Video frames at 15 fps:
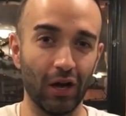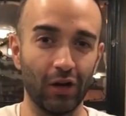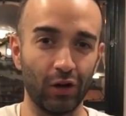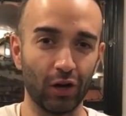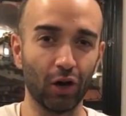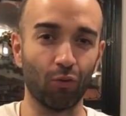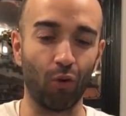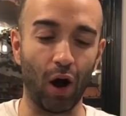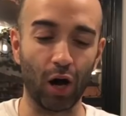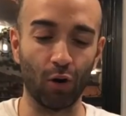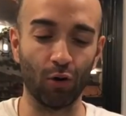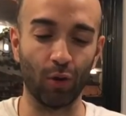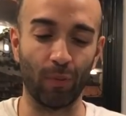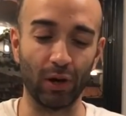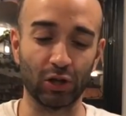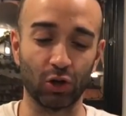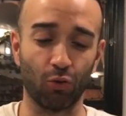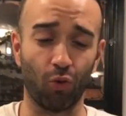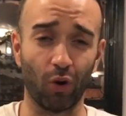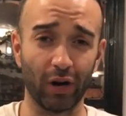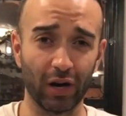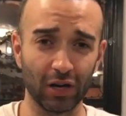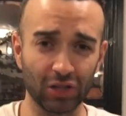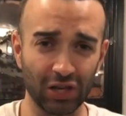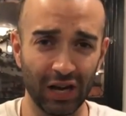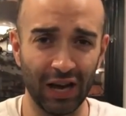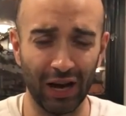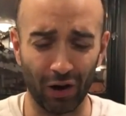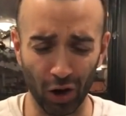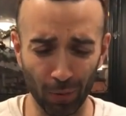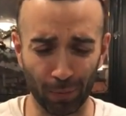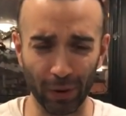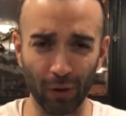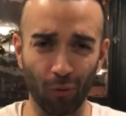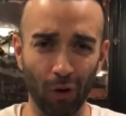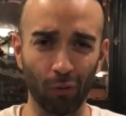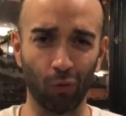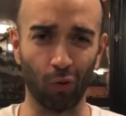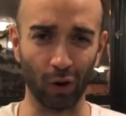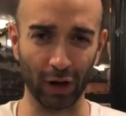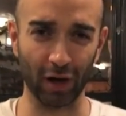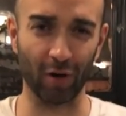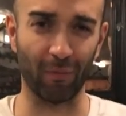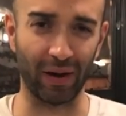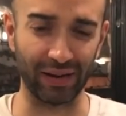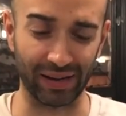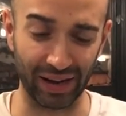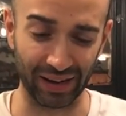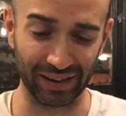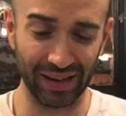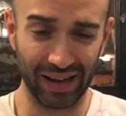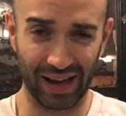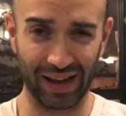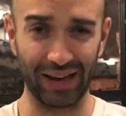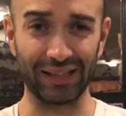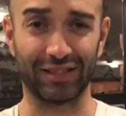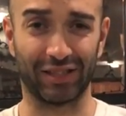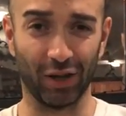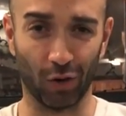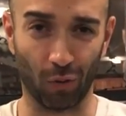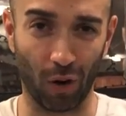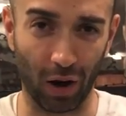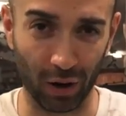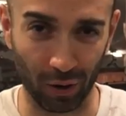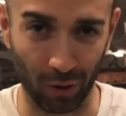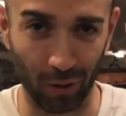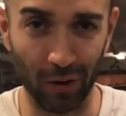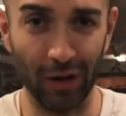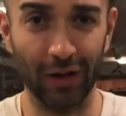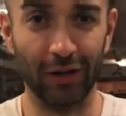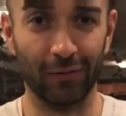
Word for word: You can Rhongo with a bunch of warriors, or you play one warrior in my deck, and I still Rhongo